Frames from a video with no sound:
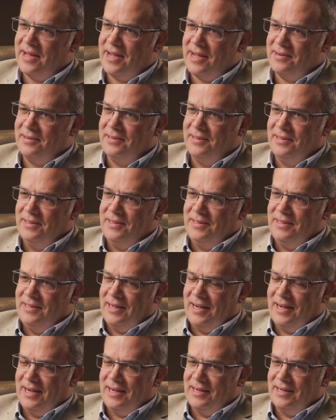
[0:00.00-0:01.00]
that,
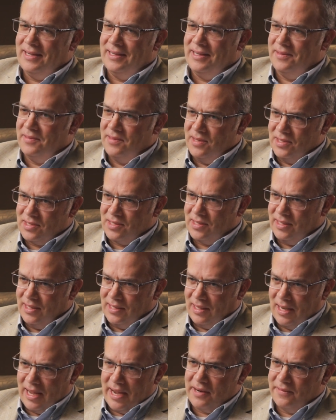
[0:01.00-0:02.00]
uh, in, this,
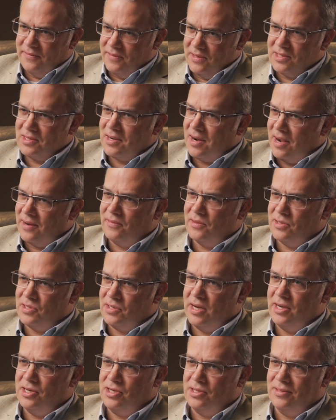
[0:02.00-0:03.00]
in light of this
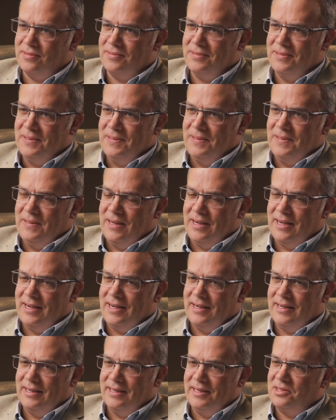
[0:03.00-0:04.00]
conversation,
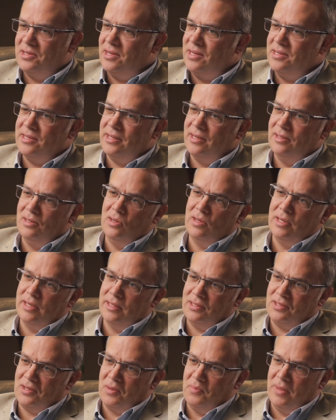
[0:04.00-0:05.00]
uh, it's easy to look
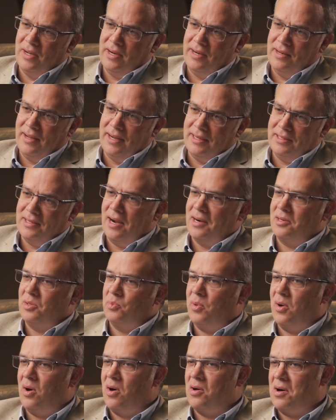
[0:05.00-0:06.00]
at somebody like Doctor
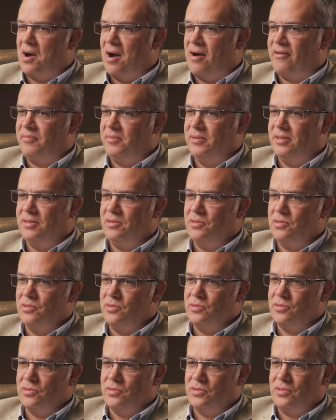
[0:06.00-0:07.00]
Paul Kaufman,
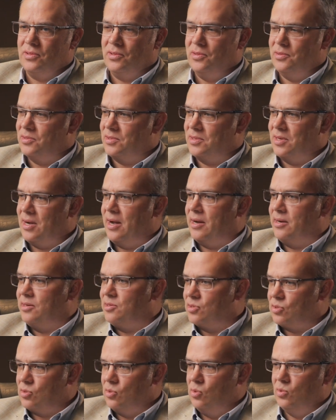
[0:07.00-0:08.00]
who's, who's got
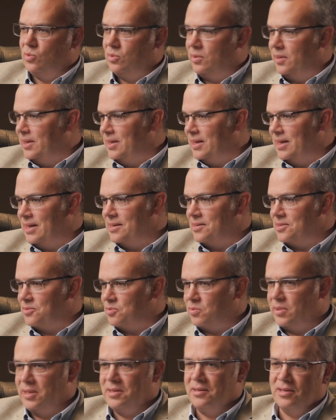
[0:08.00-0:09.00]
his schooling,
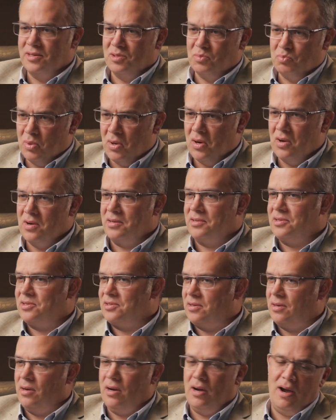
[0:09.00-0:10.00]
he's written his
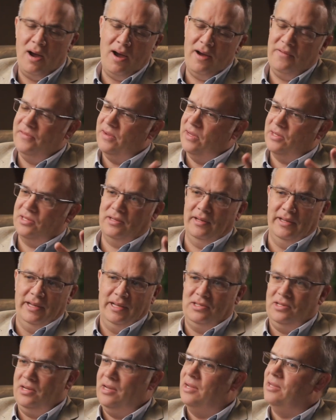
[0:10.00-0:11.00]
books. Obviously,
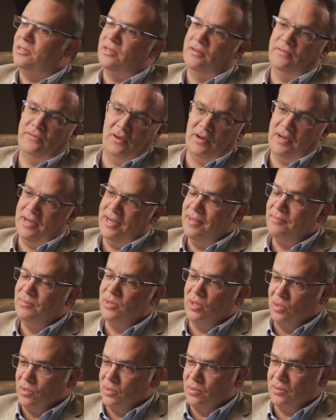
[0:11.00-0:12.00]
it's easy for him
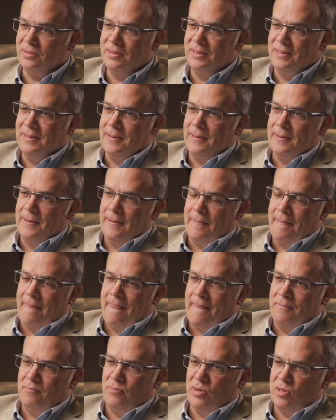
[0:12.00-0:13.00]
to do.
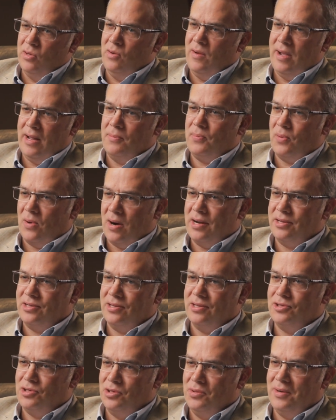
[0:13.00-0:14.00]
But you had a
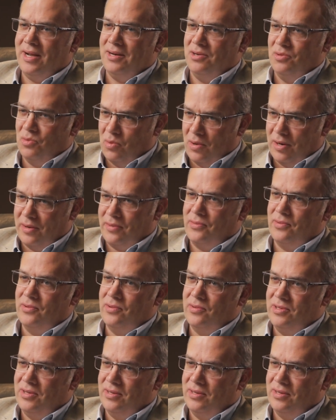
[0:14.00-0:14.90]
process you had to work through